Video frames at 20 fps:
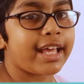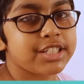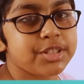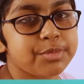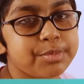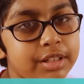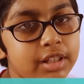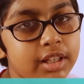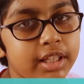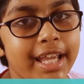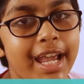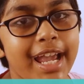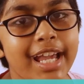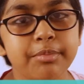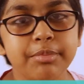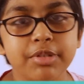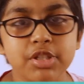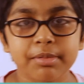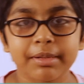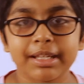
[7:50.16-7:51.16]
has to be
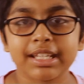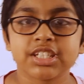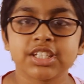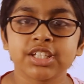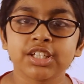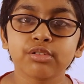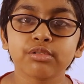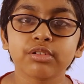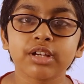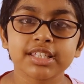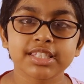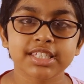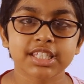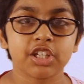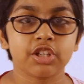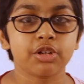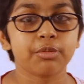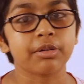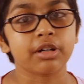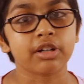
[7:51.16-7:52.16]
located between two
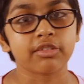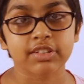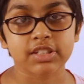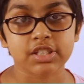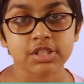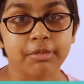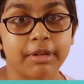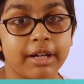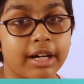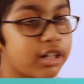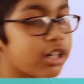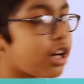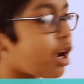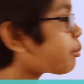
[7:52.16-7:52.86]
consecutive perfect square